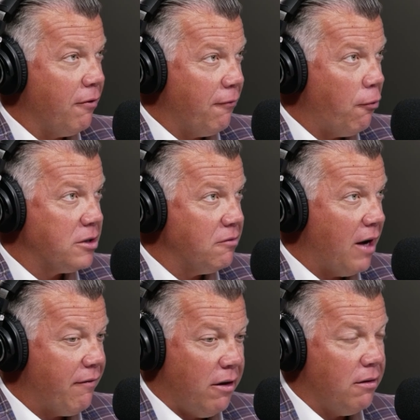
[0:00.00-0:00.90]
the Fortune
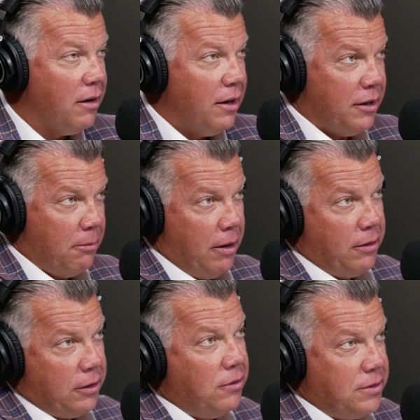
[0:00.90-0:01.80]
500 compared to
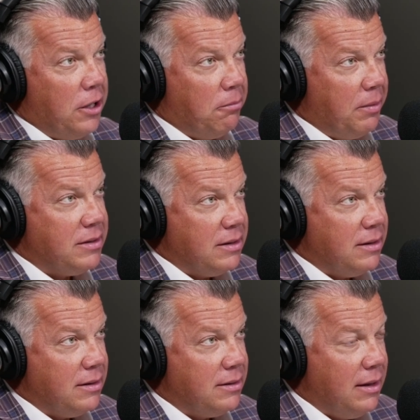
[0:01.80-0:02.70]
closely held
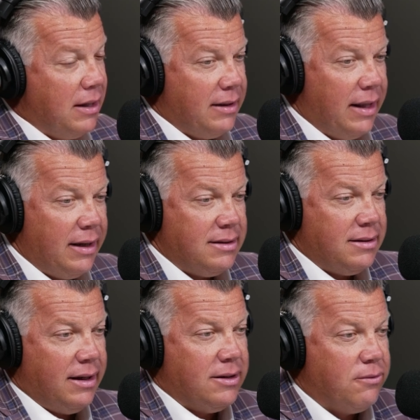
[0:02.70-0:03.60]
businesses that
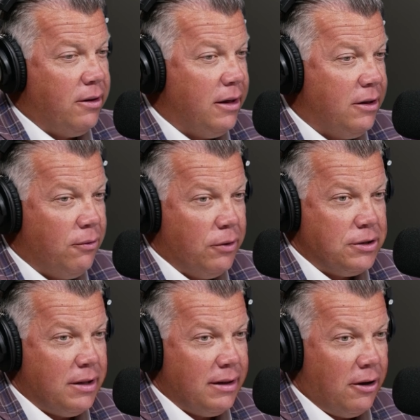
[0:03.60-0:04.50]
it's really, you wish
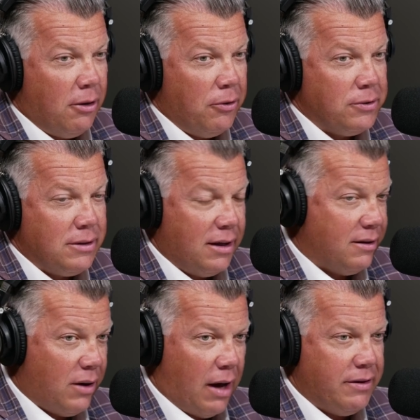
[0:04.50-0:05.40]
that almost, now
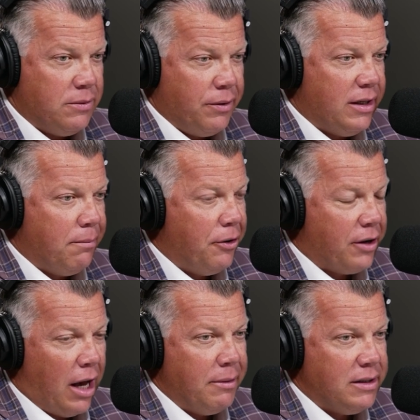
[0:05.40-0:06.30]
obviously we're getting to pure
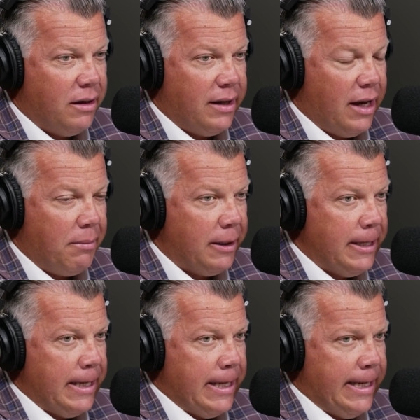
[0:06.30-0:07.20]
commentary now, but
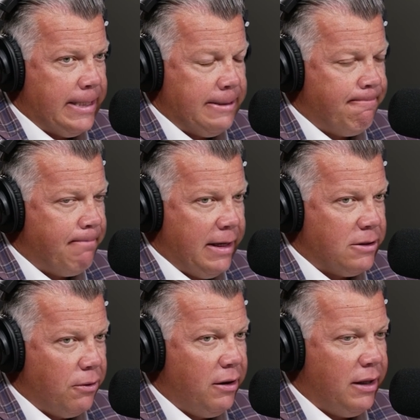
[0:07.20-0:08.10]
it's
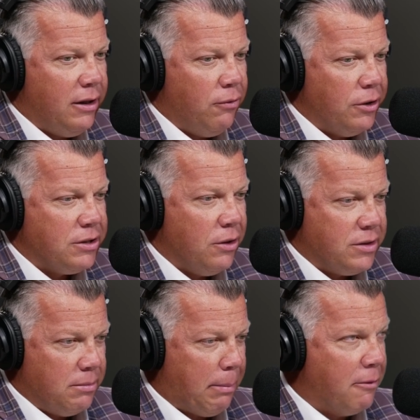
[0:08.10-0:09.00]
really, you wish there was
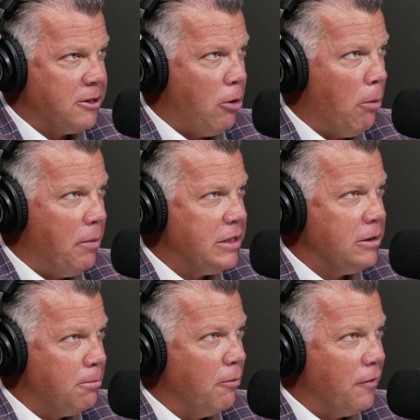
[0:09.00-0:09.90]
some type of small
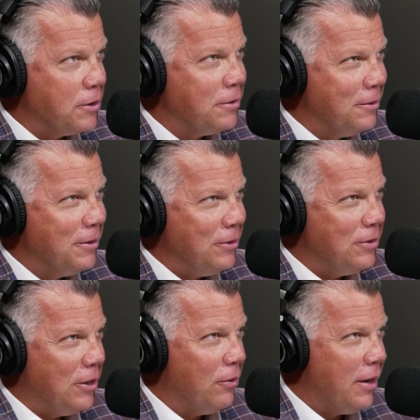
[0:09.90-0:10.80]
business provision. You
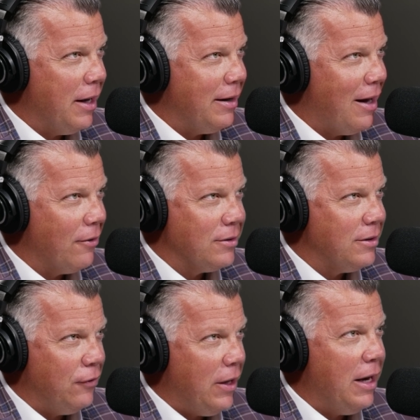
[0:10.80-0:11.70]
said, okay, Congress,
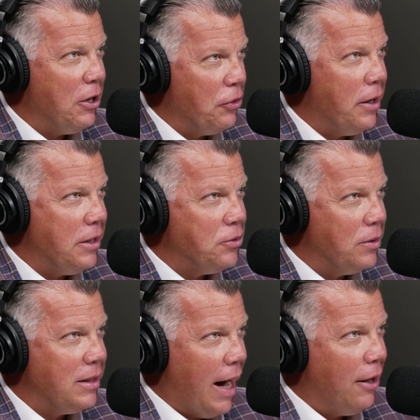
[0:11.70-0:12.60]
if you can't agree to a
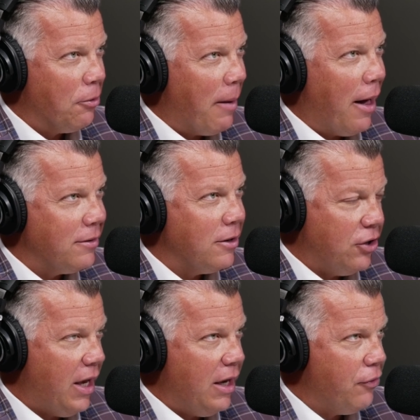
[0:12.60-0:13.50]
dollar amount or you
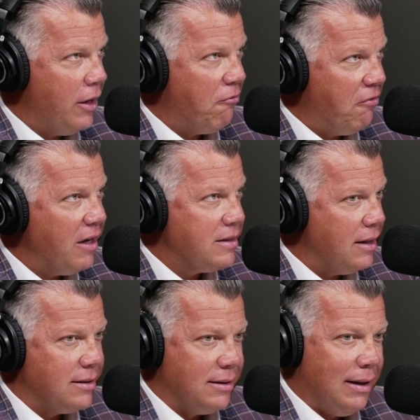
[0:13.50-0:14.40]
can't agree to fix
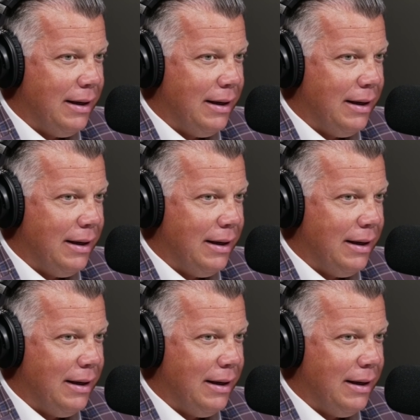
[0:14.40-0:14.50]
this,